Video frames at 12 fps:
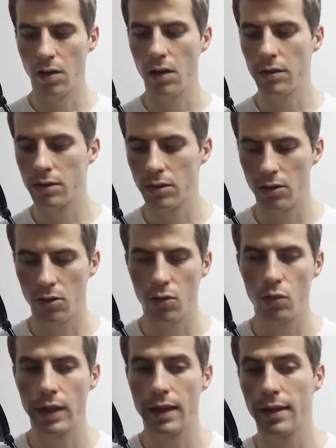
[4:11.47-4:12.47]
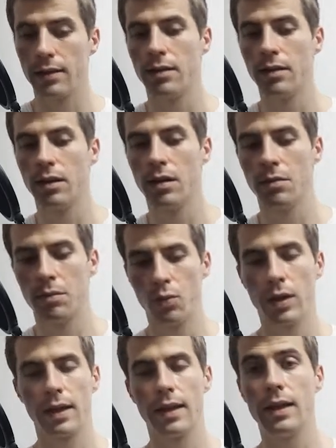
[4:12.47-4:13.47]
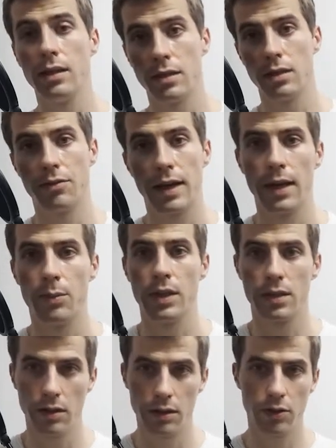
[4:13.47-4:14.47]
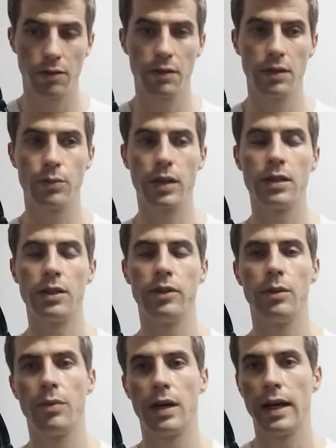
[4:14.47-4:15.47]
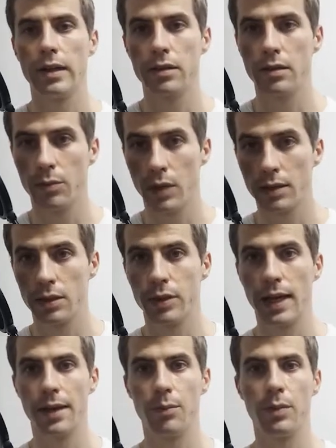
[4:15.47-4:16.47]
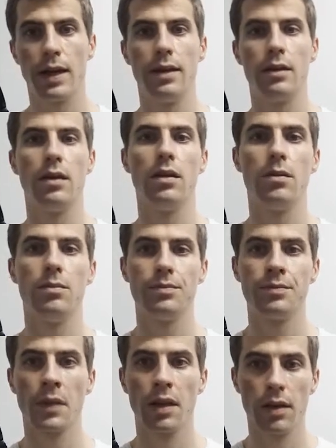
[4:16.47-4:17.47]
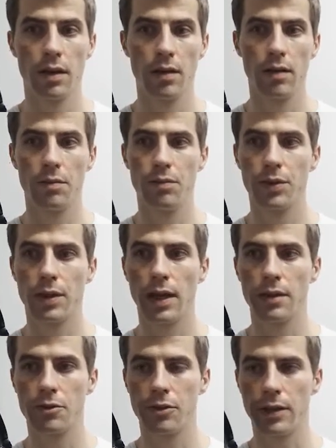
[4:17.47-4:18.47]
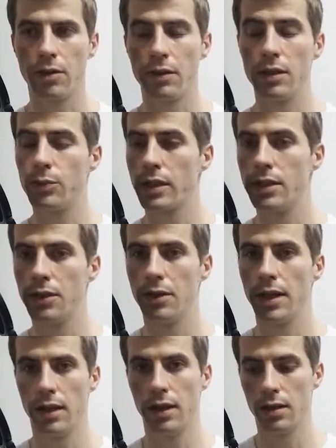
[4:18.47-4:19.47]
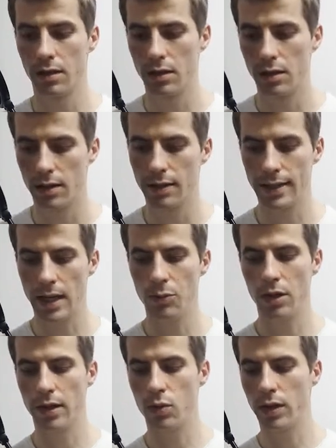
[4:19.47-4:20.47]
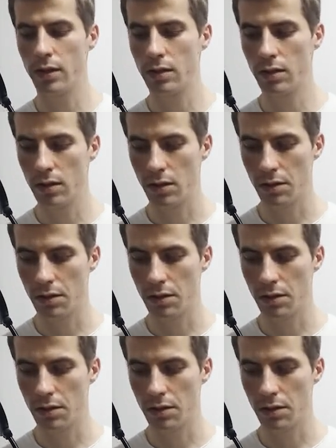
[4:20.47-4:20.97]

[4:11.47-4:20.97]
Also, we can identify motility of these bacteria by multiplying by culturing of these bacteria in semi-liquid